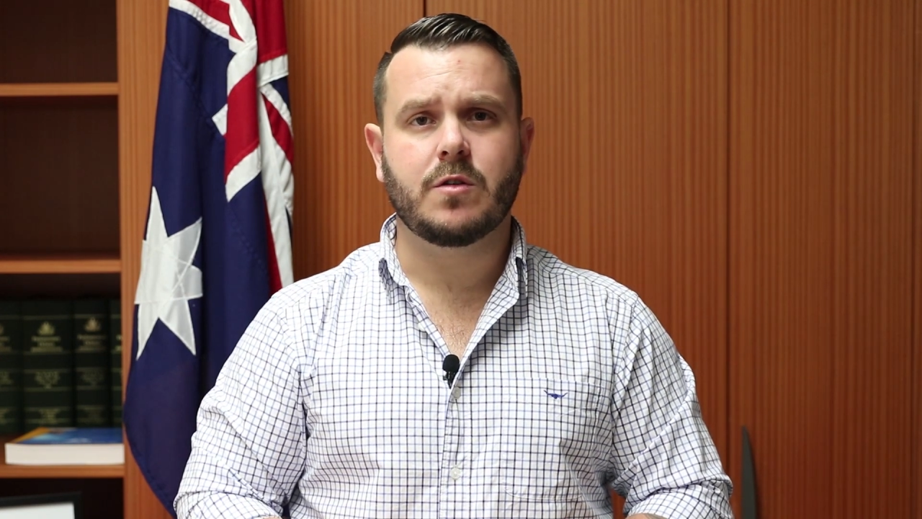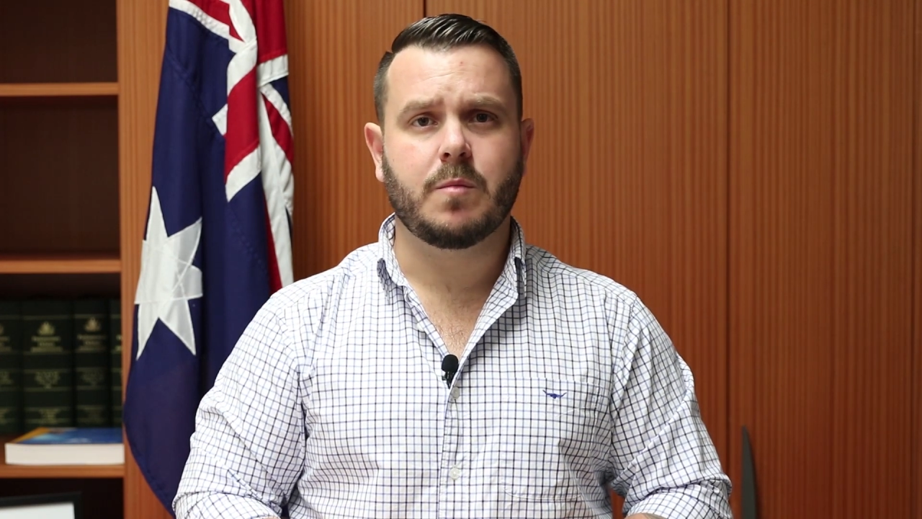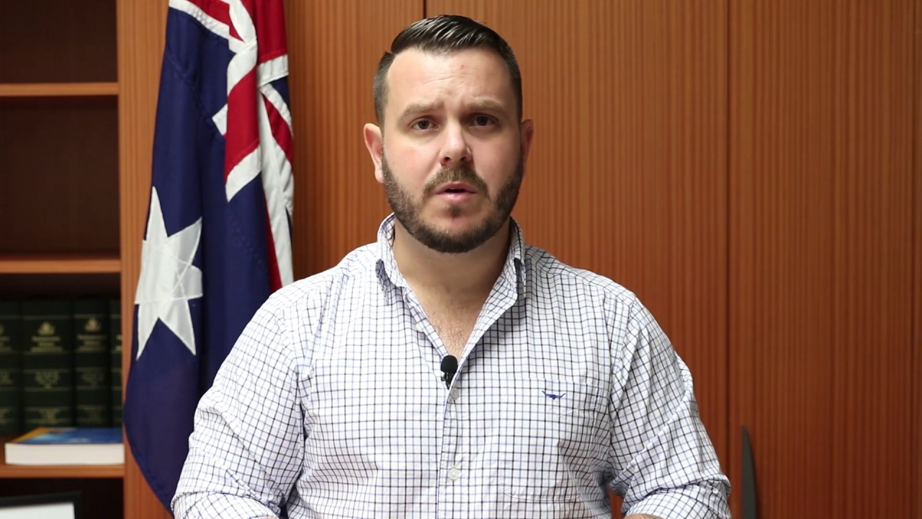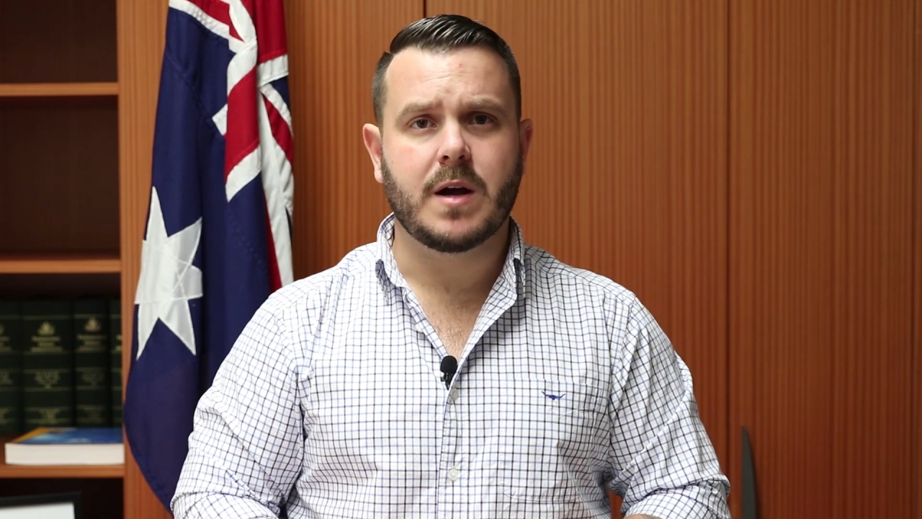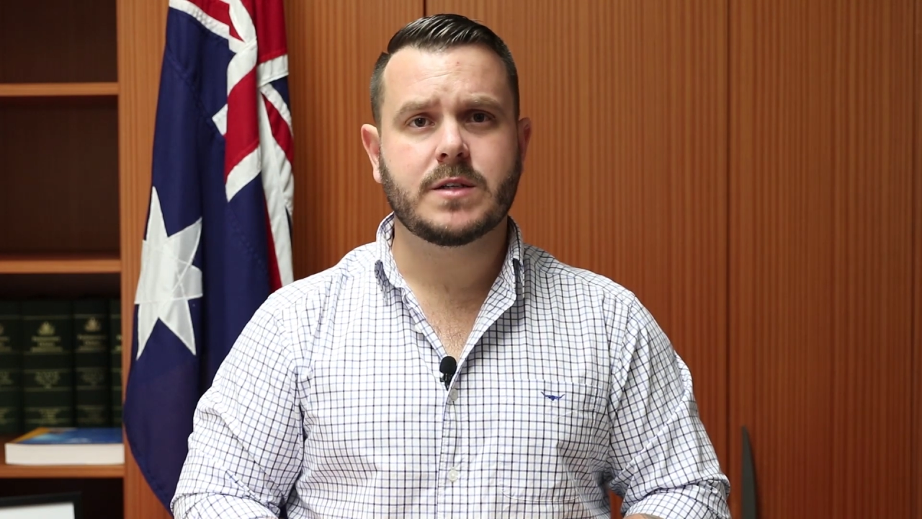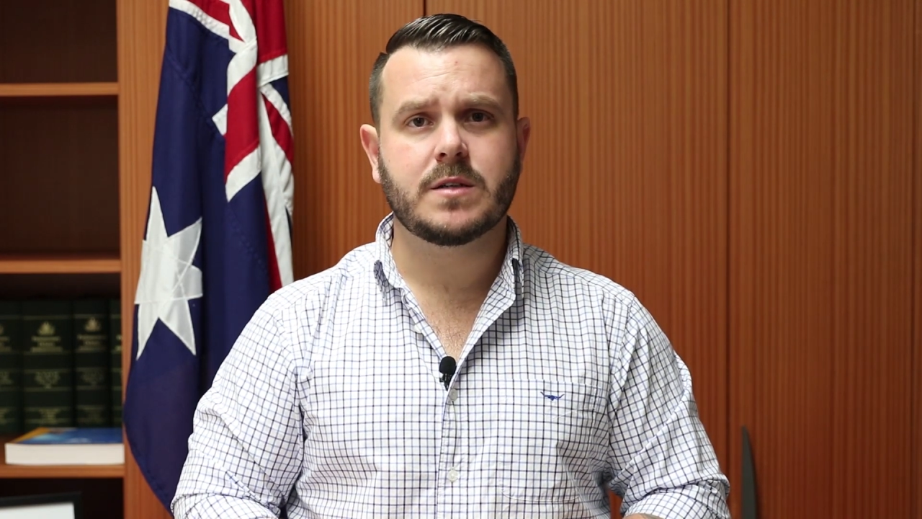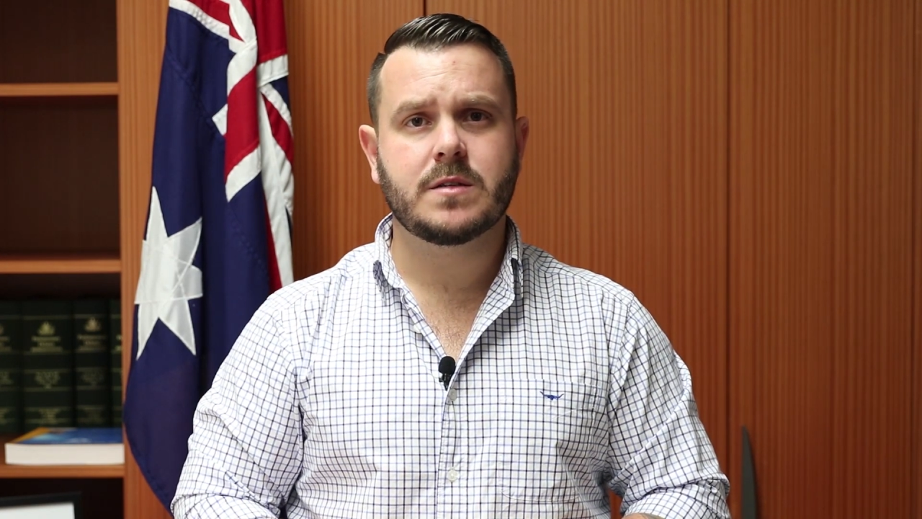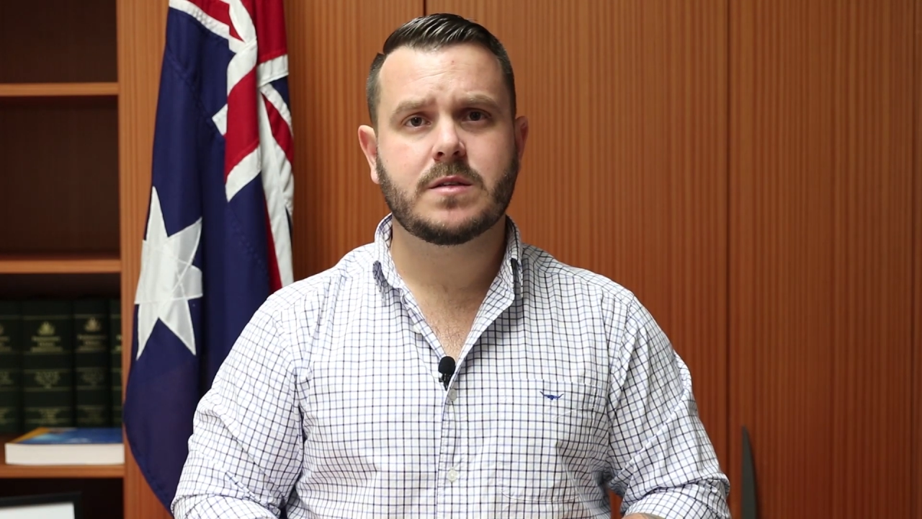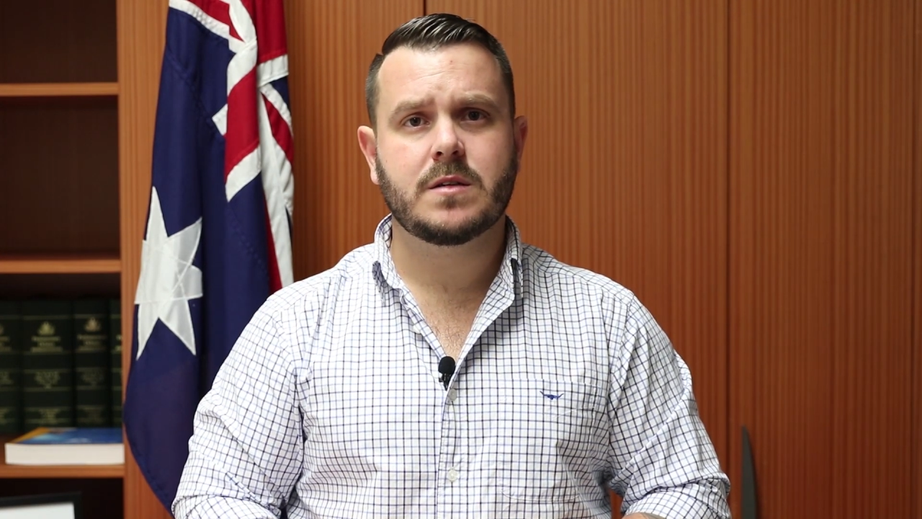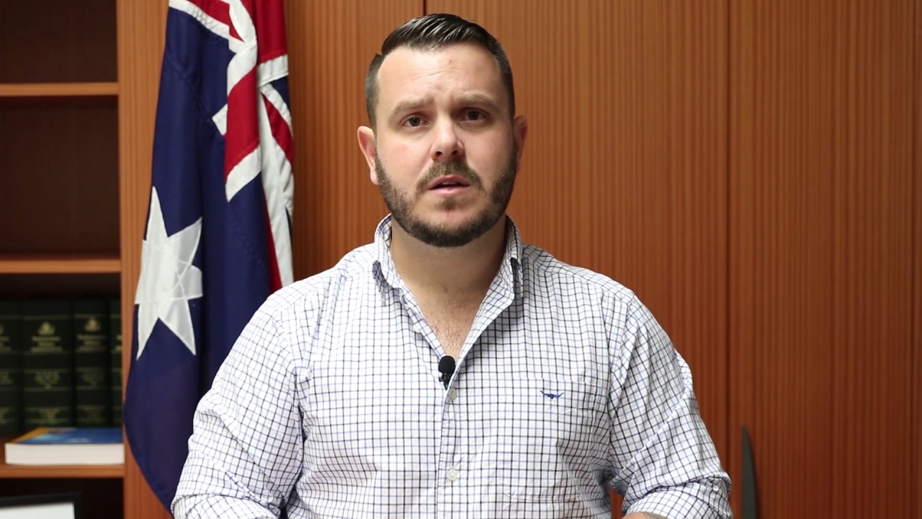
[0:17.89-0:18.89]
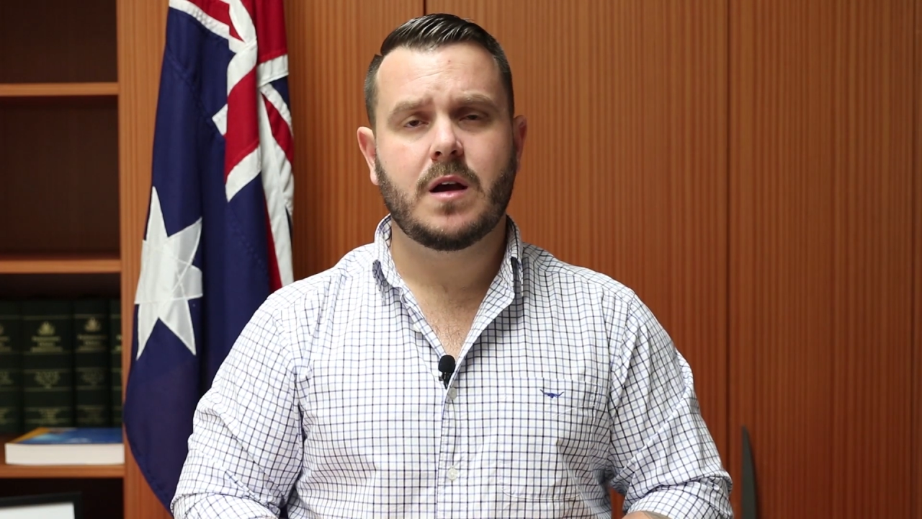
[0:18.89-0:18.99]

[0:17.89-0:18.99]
on operations